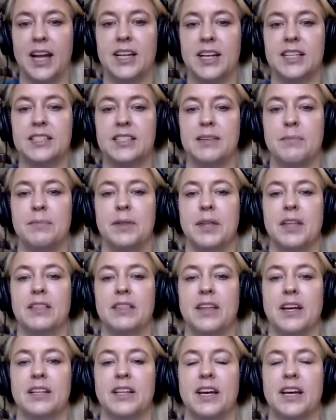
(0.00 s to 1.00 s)
And it's
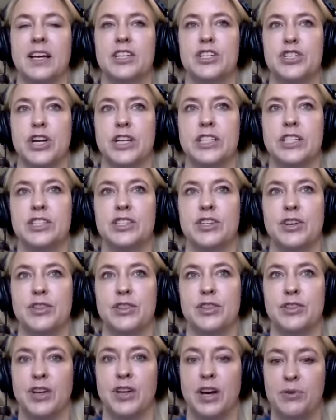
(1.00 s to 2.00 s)
something that like shuts
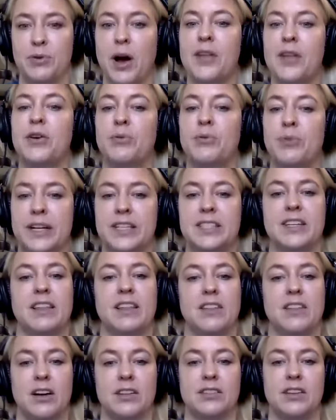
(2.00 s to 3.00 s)
the other
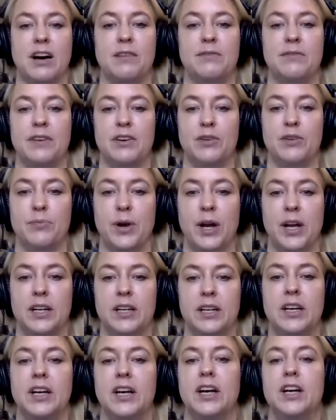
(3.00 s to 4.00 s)
racing thoughts off in her
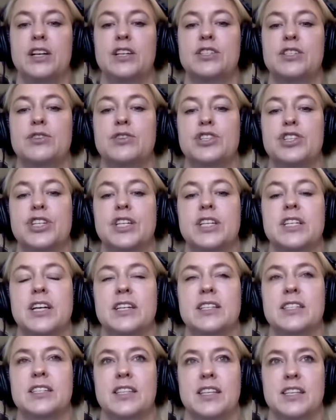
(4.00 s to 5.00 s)
brain. So she
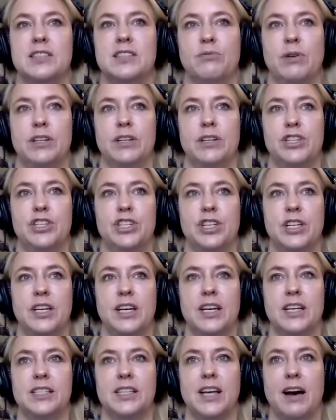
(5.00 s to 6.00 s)
does this when
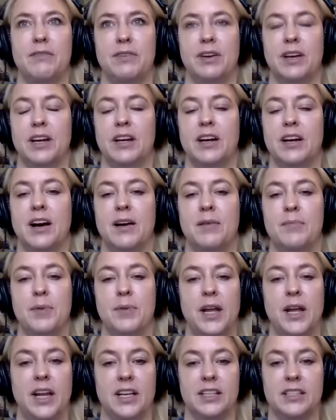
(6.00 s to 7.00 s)
she is having an
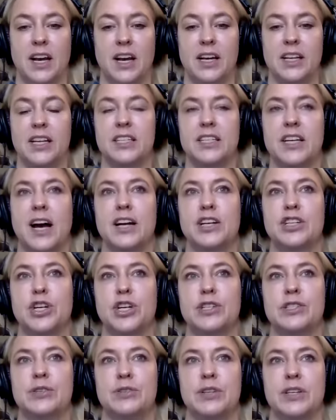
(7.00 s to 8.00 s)
anxiety attack. She
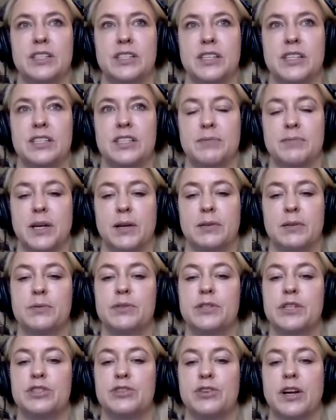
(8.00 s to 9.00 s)
also does this sometimes
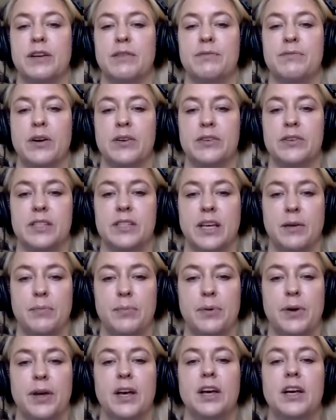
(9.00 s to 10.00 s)
when she's trying to fall asleep.